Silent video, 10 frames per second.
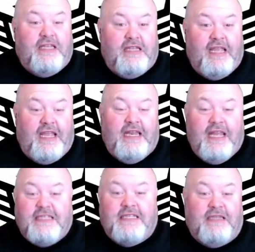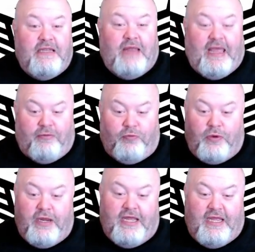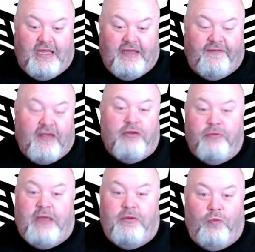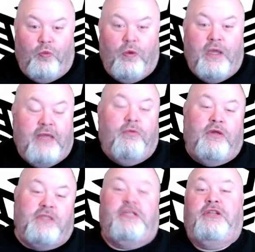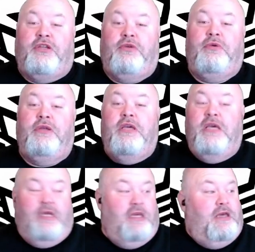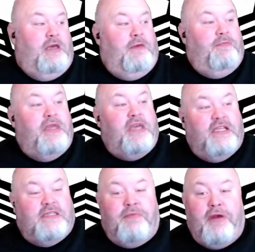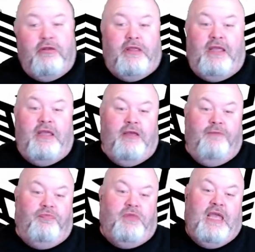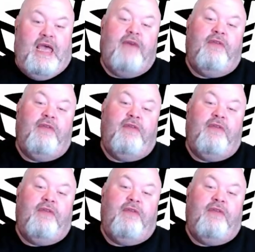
he needs to like reevaluate what he wants to do. Because apparently having a